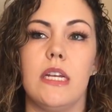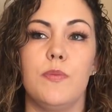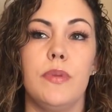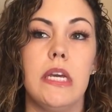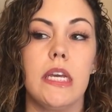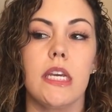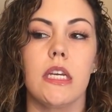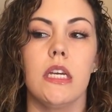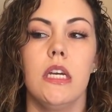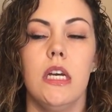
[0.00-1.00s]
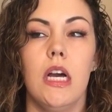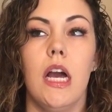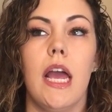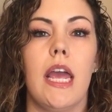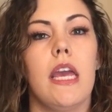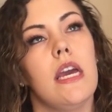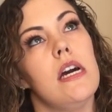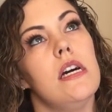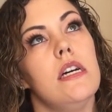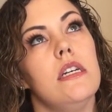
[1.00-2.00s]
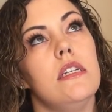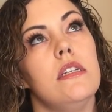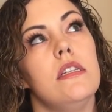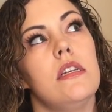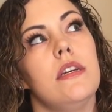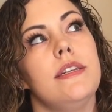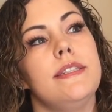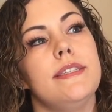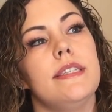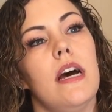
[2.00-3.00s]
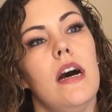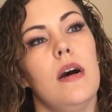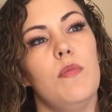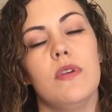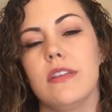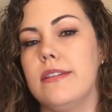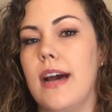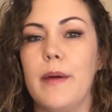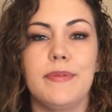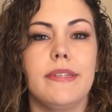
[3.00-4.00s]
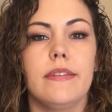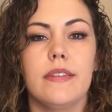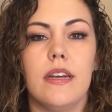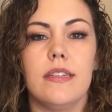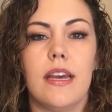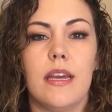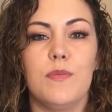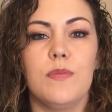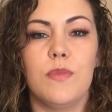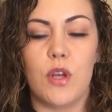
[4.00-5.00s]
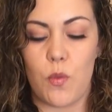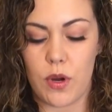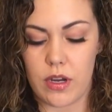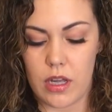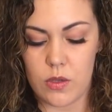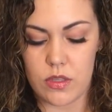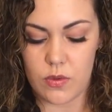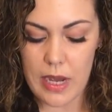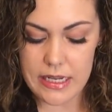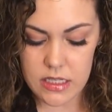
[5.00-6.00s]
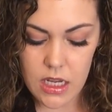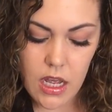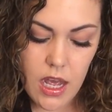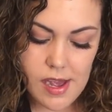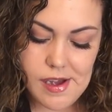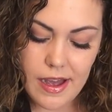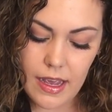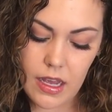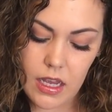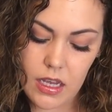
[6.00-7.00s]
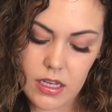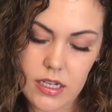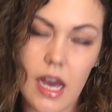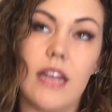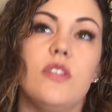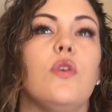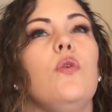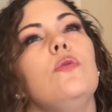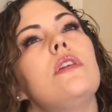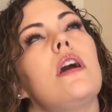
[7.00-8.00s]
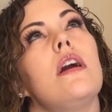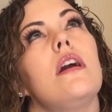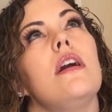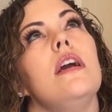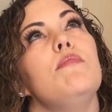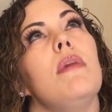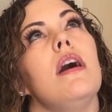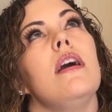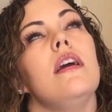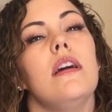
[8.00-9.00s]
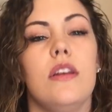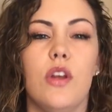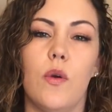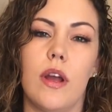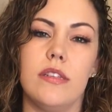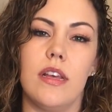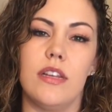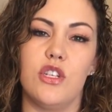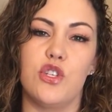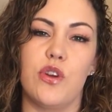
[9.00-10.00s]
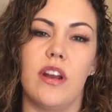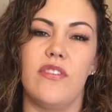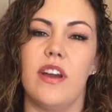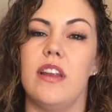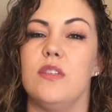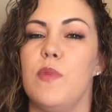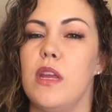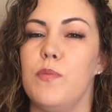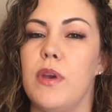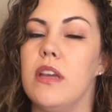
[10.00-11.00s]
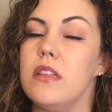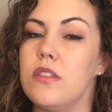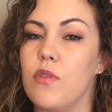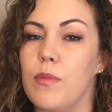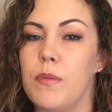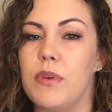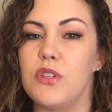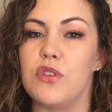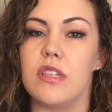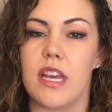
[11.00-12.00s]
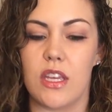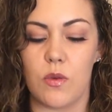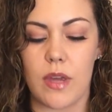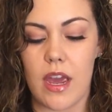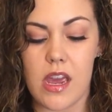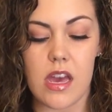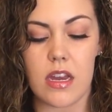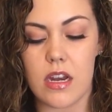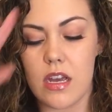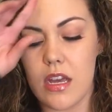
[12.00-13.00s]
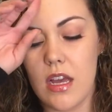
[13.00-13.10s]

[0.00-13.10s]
light pink and mostly tops because I am, working on losing weight. And I told her in my note, I said just try to find as many pins for my Pinterest that you can.